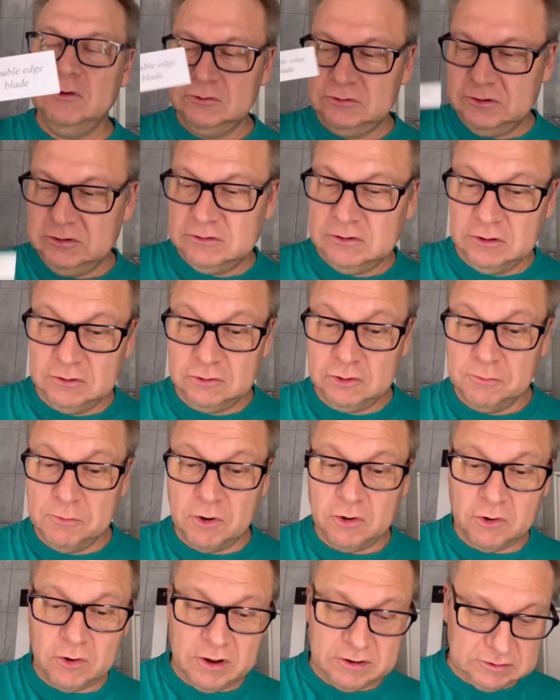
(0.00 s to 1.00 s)
use it
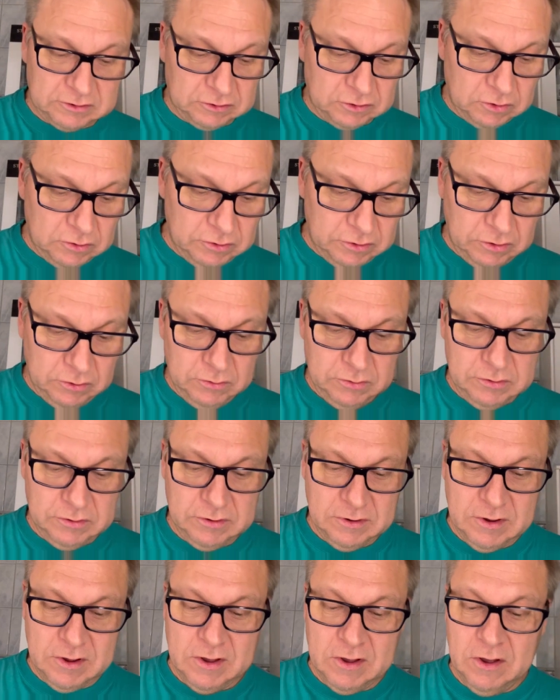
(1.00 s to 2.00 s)
tomorrow, as I told you. A
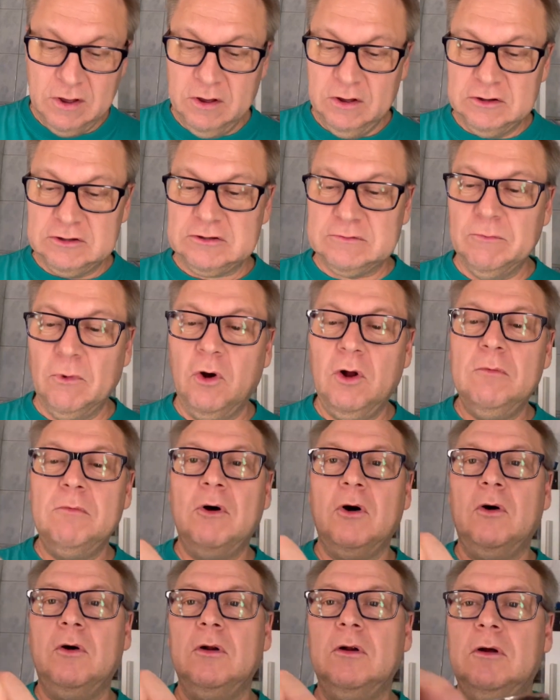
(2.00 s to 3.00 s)
small
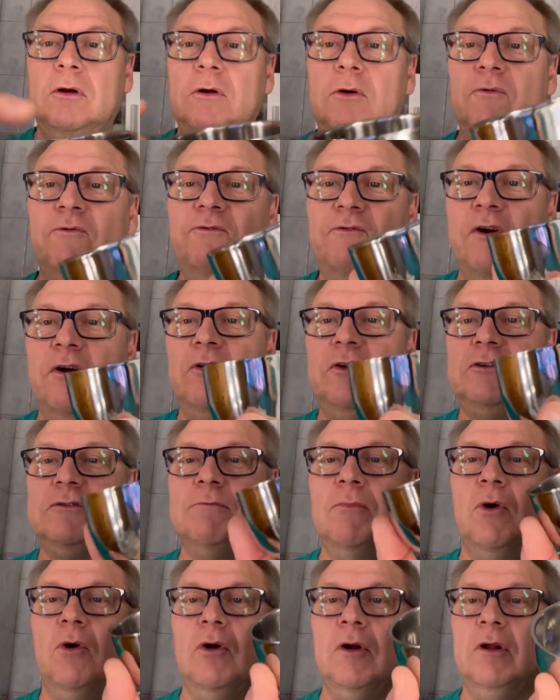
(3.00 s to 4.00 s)
bowl, very
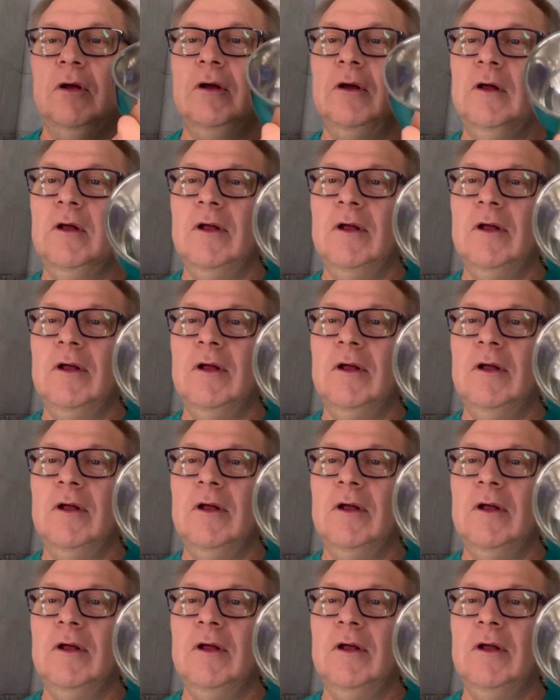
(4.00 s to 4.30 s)
small,